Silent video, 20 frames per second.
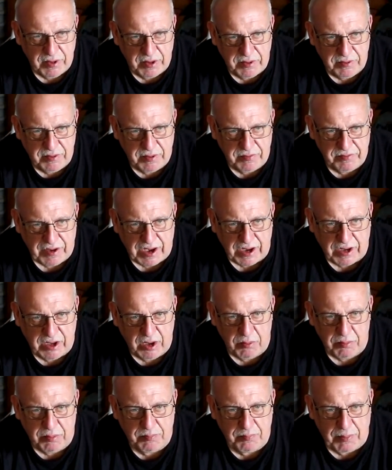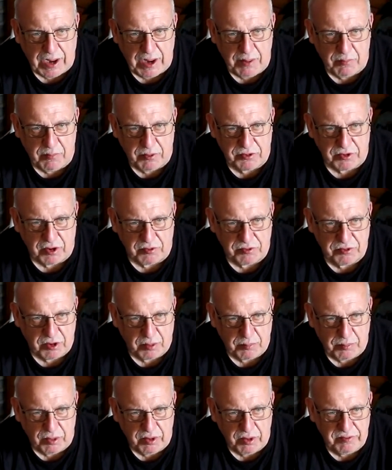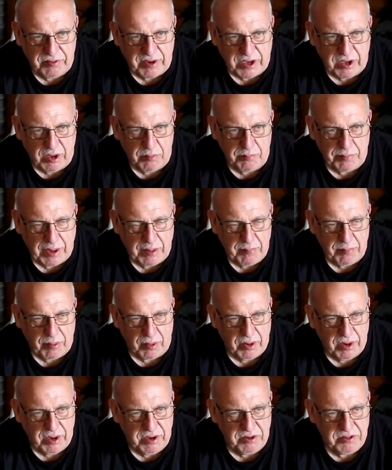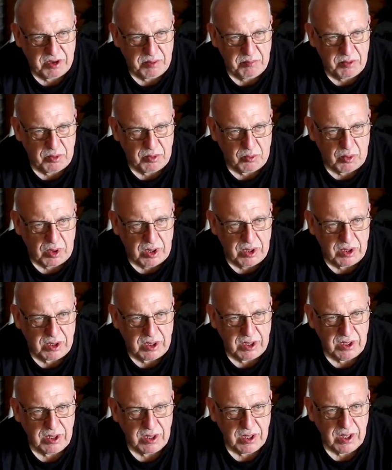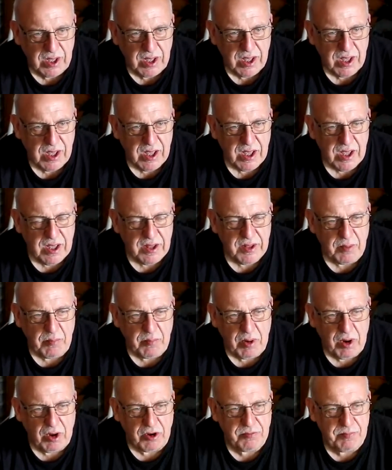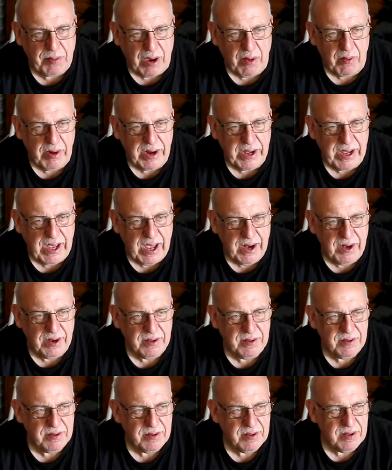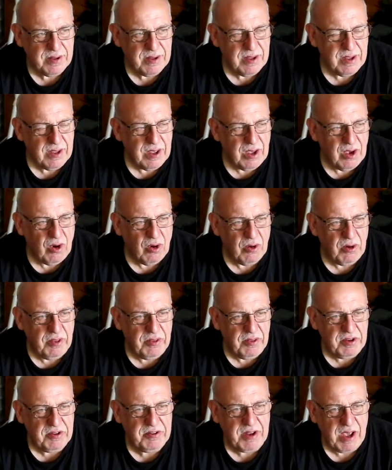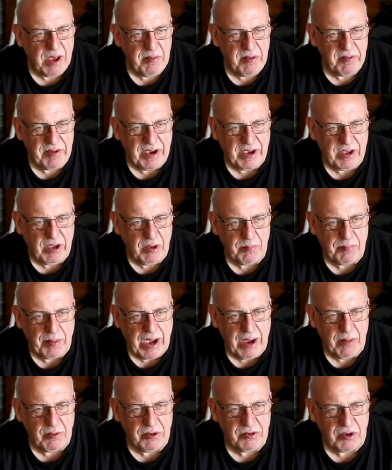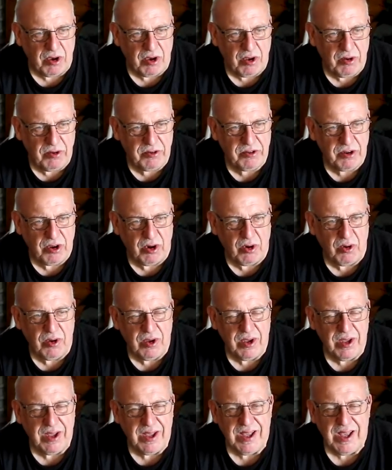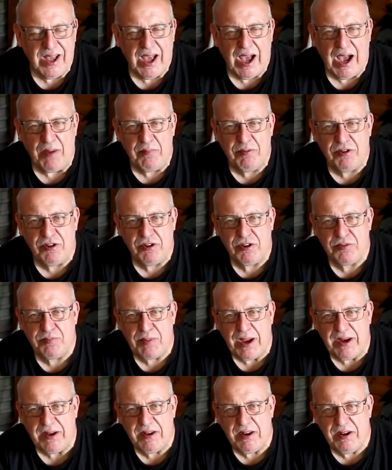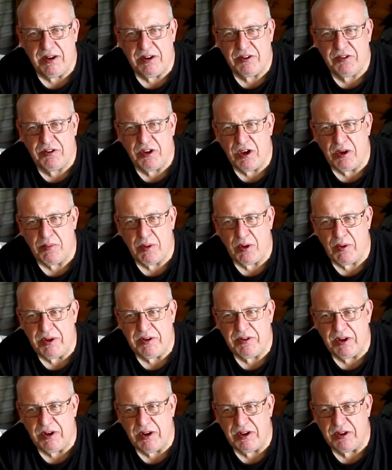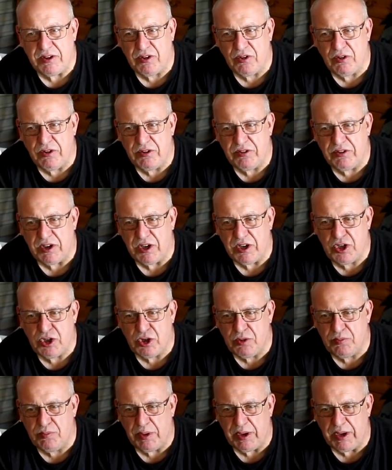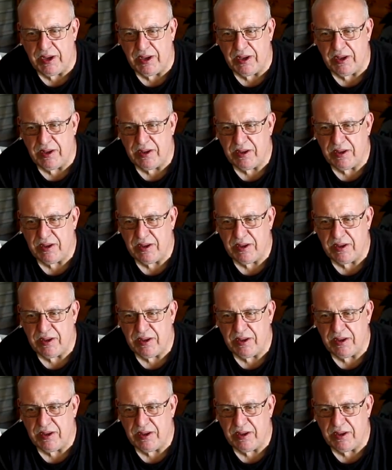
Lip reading: that the vacuum pipe was off, so I put the vacuum pipe on and it seemed to work. Then we lost power again. Only this time the vacuum pipe was on, so I'm suspecting the turbo isn't as good as it should be.